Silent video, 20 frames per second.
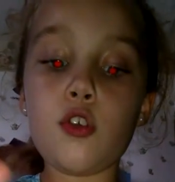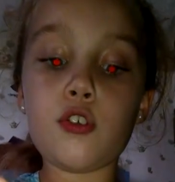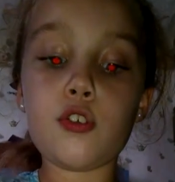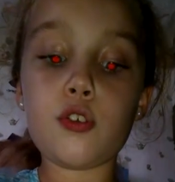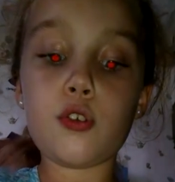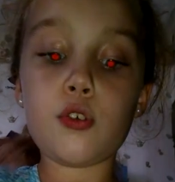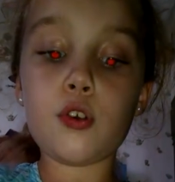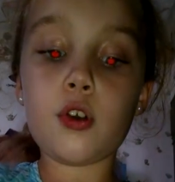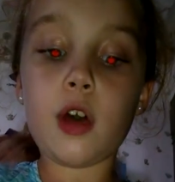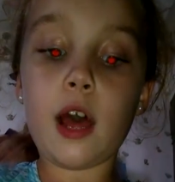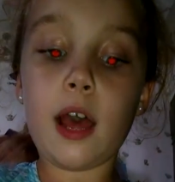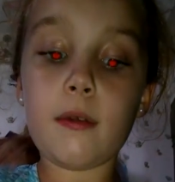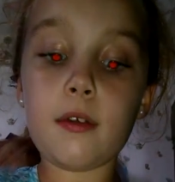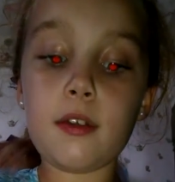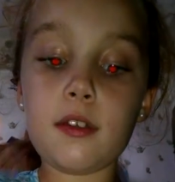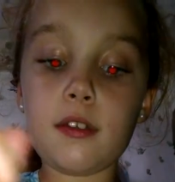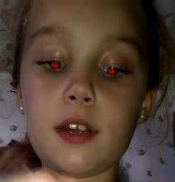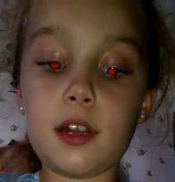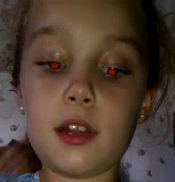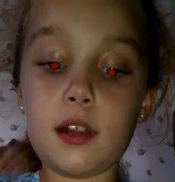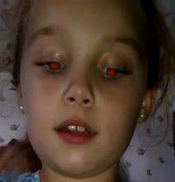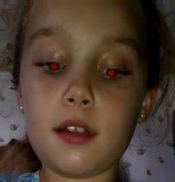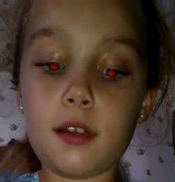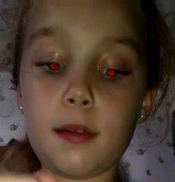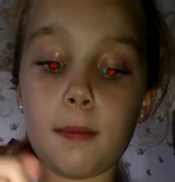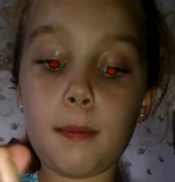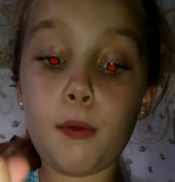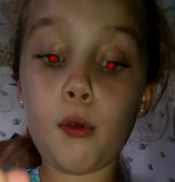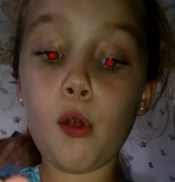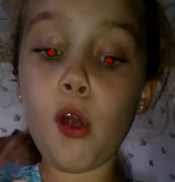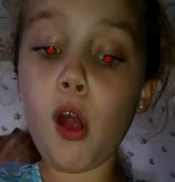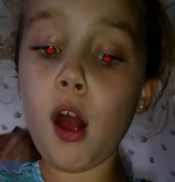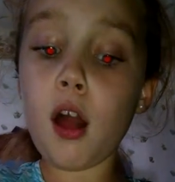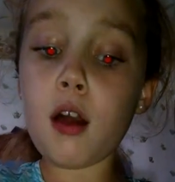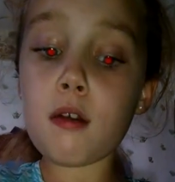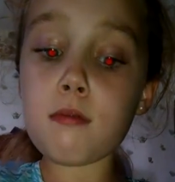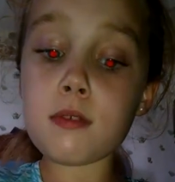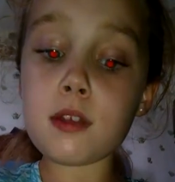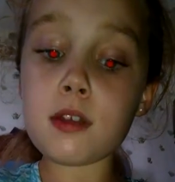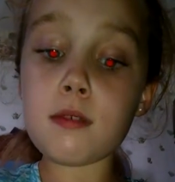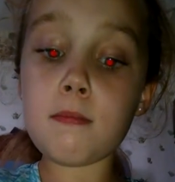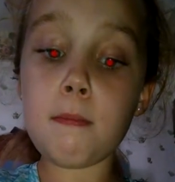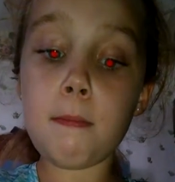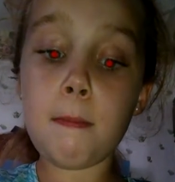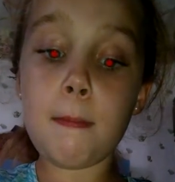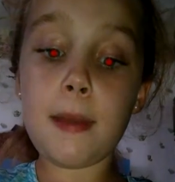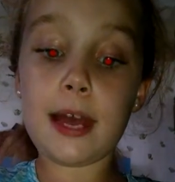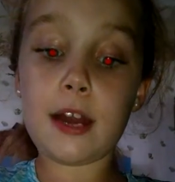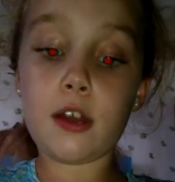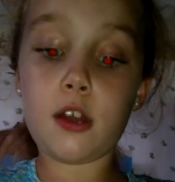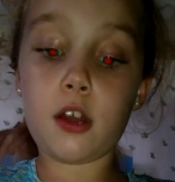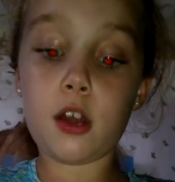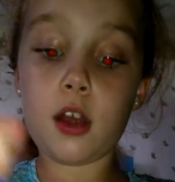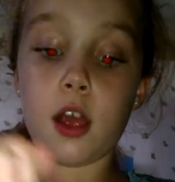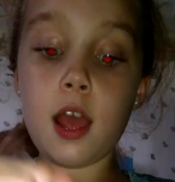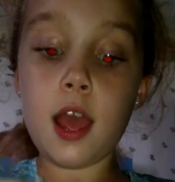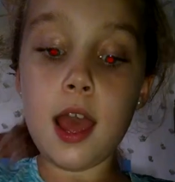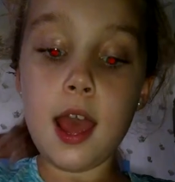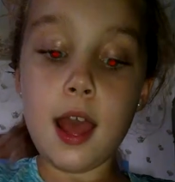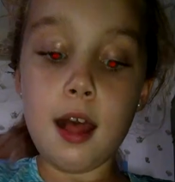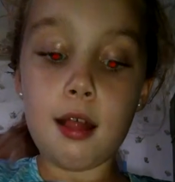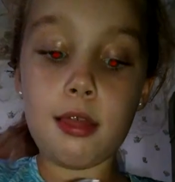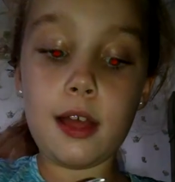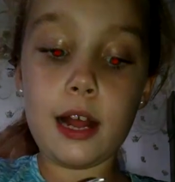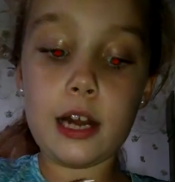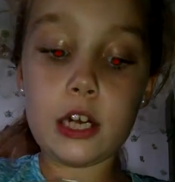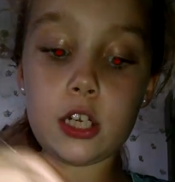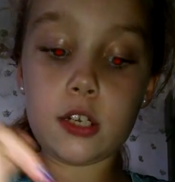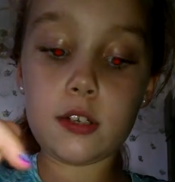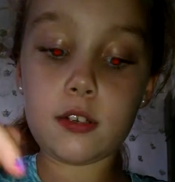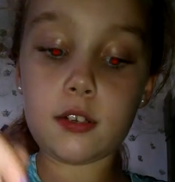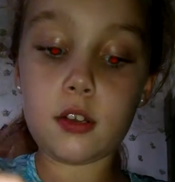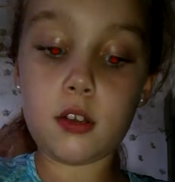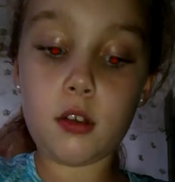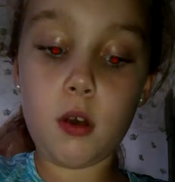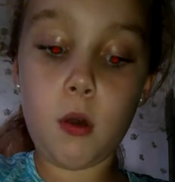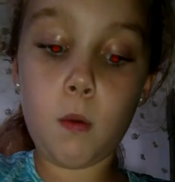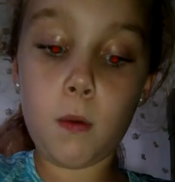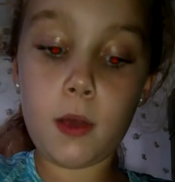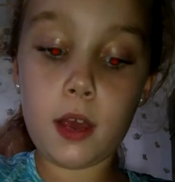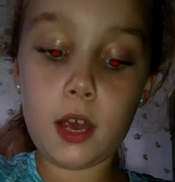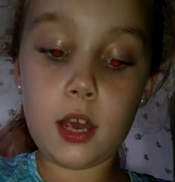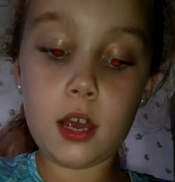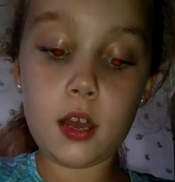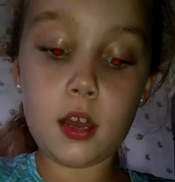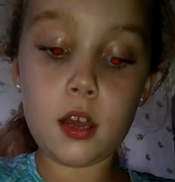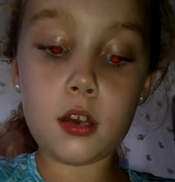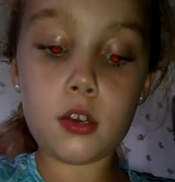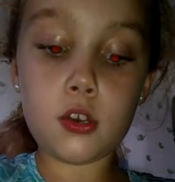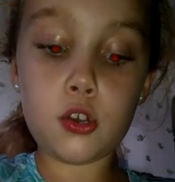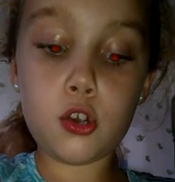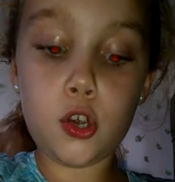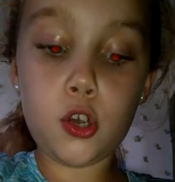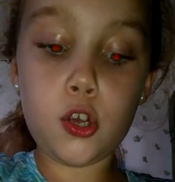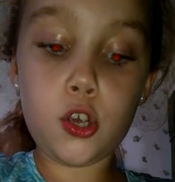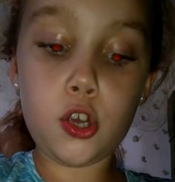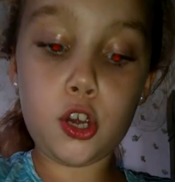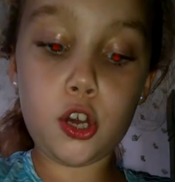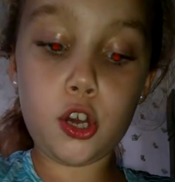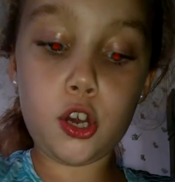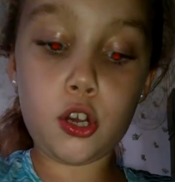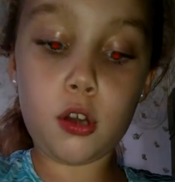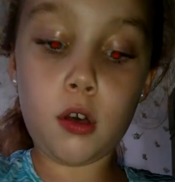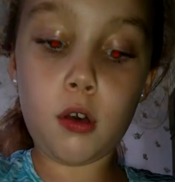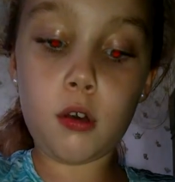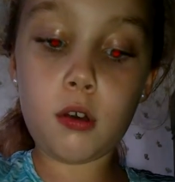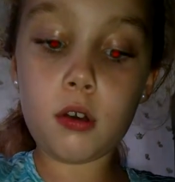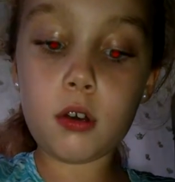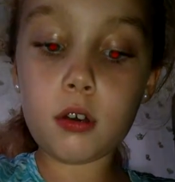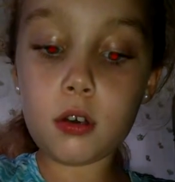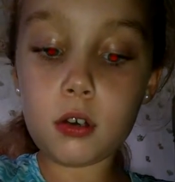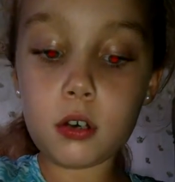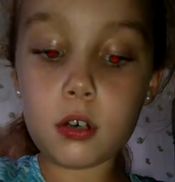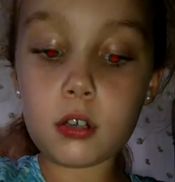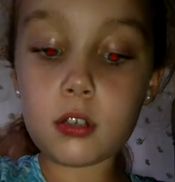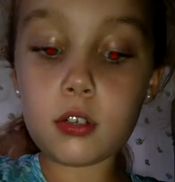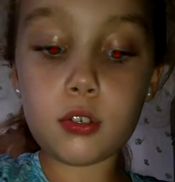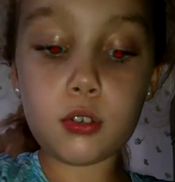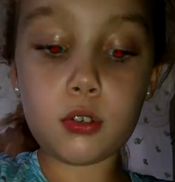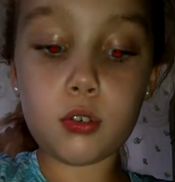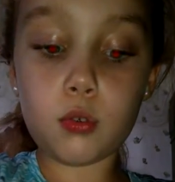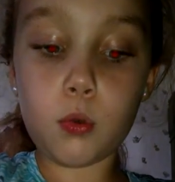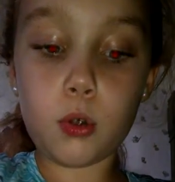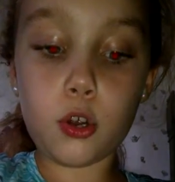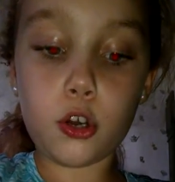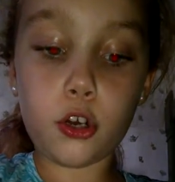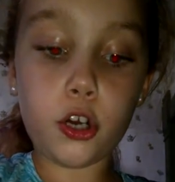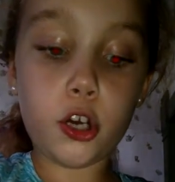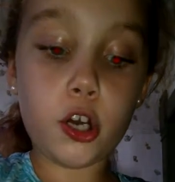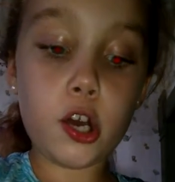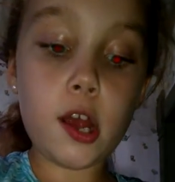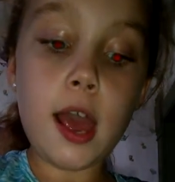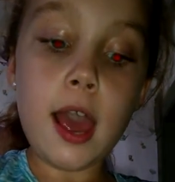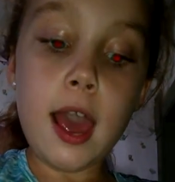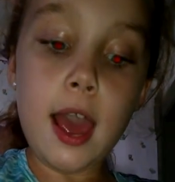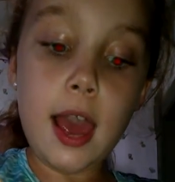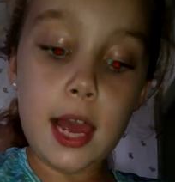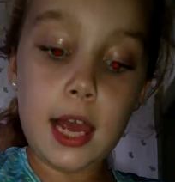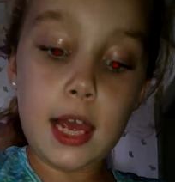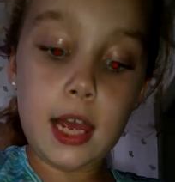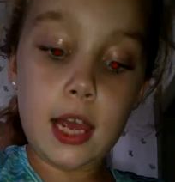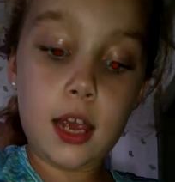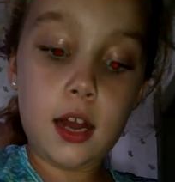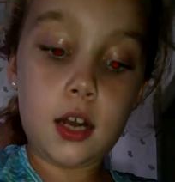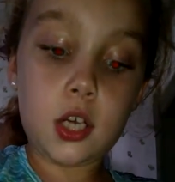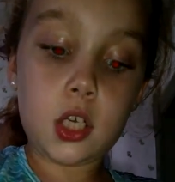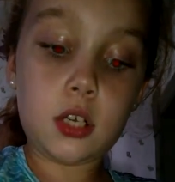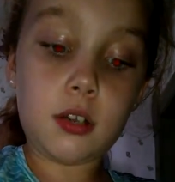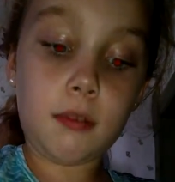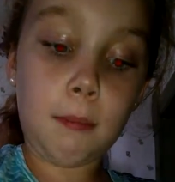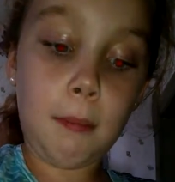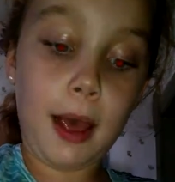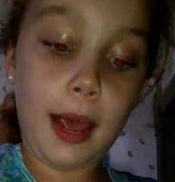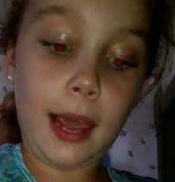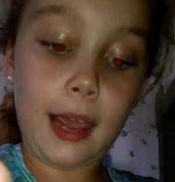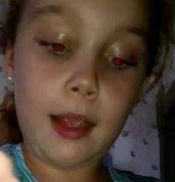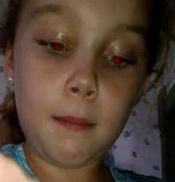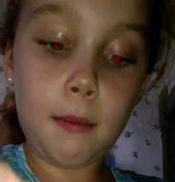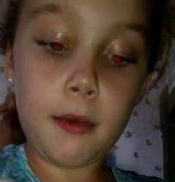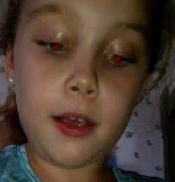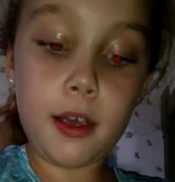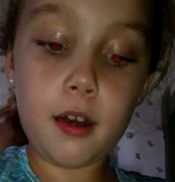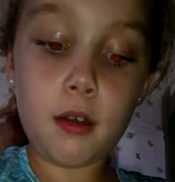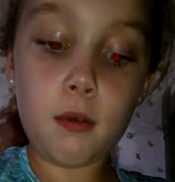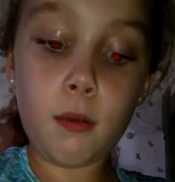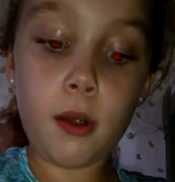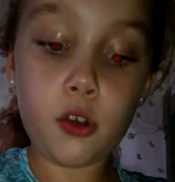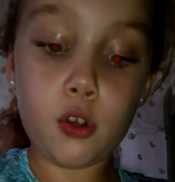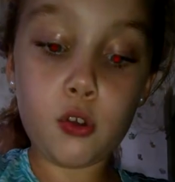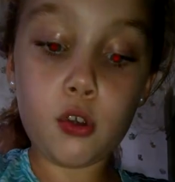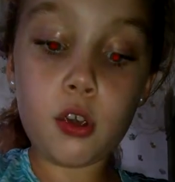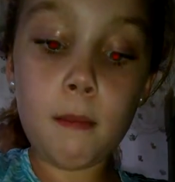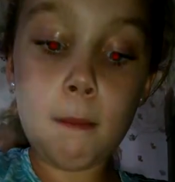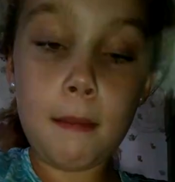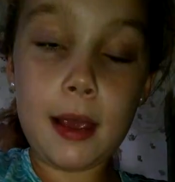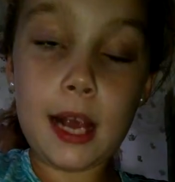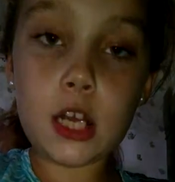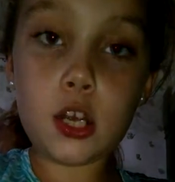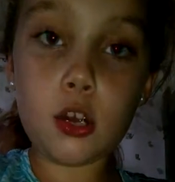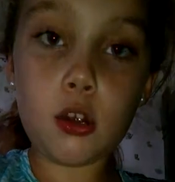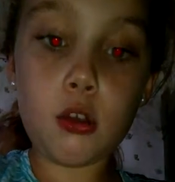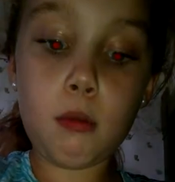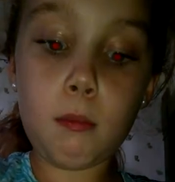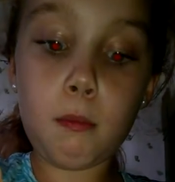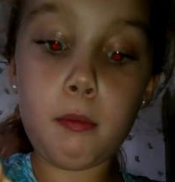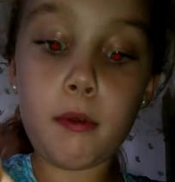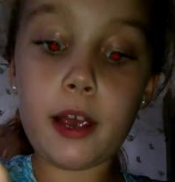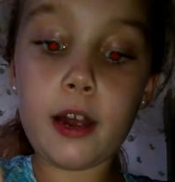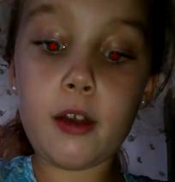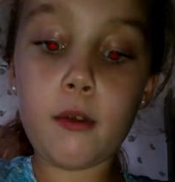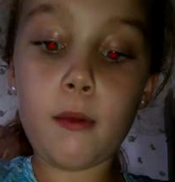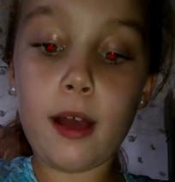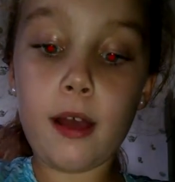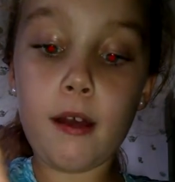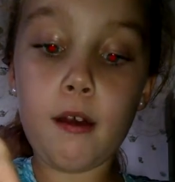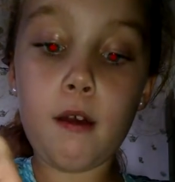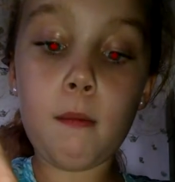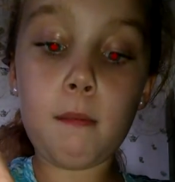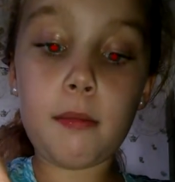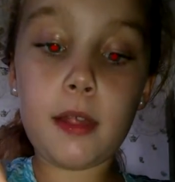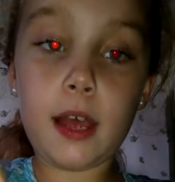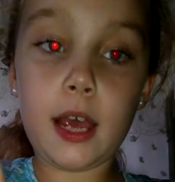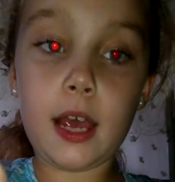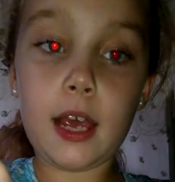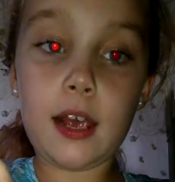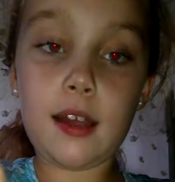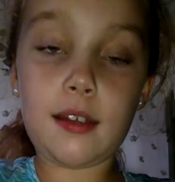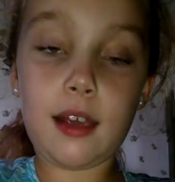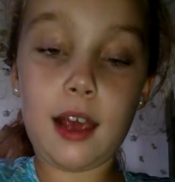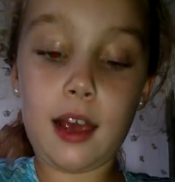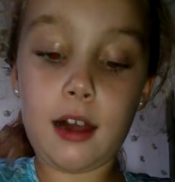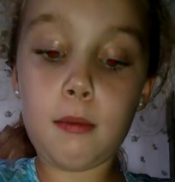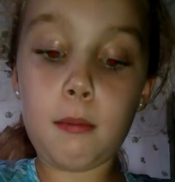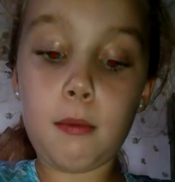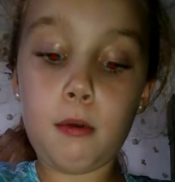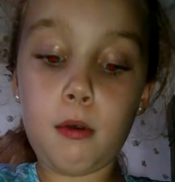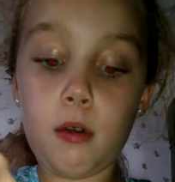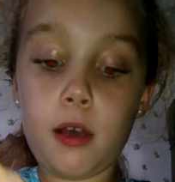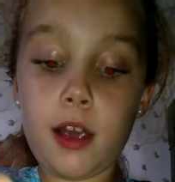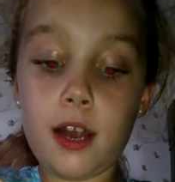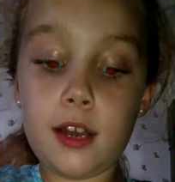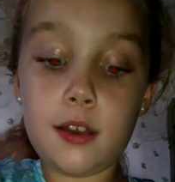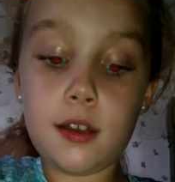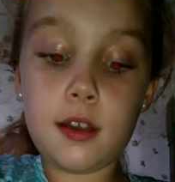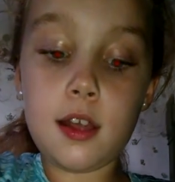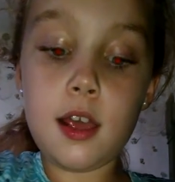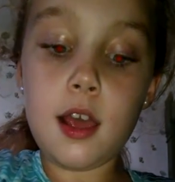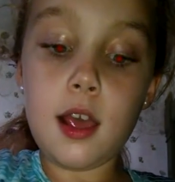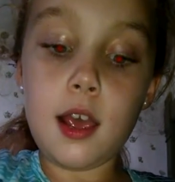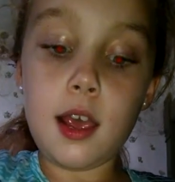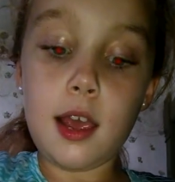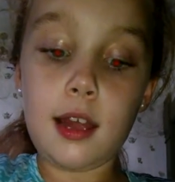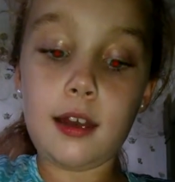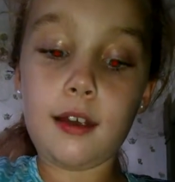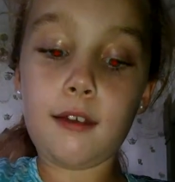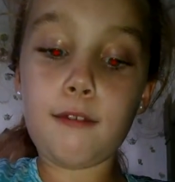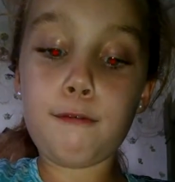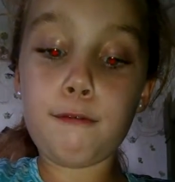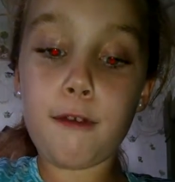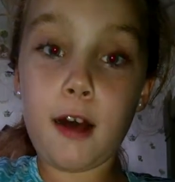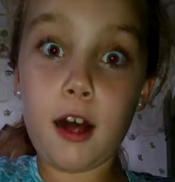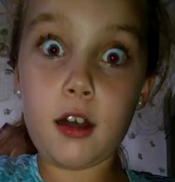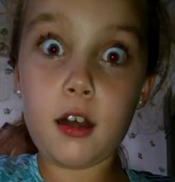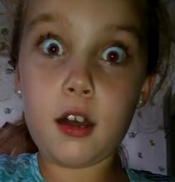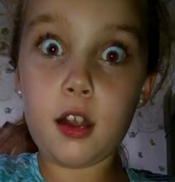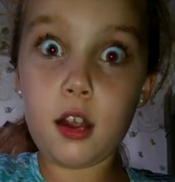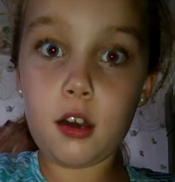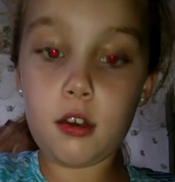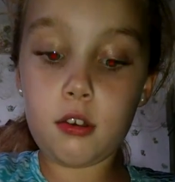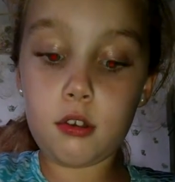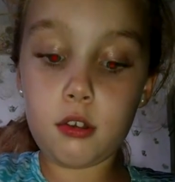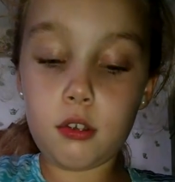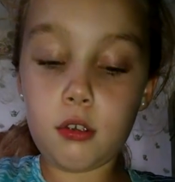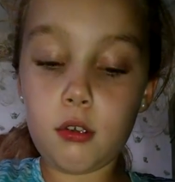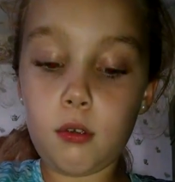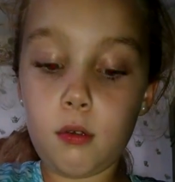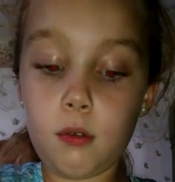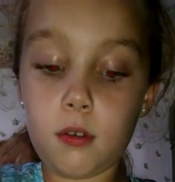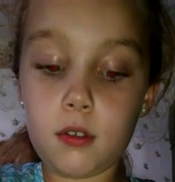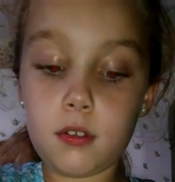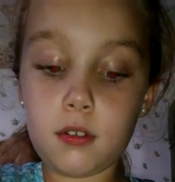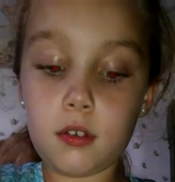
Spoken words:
So I would say this is probably better than just going to your local store and just buying Play-Doh when you can make your own Play-Doh at home that is edible and it's fondant too.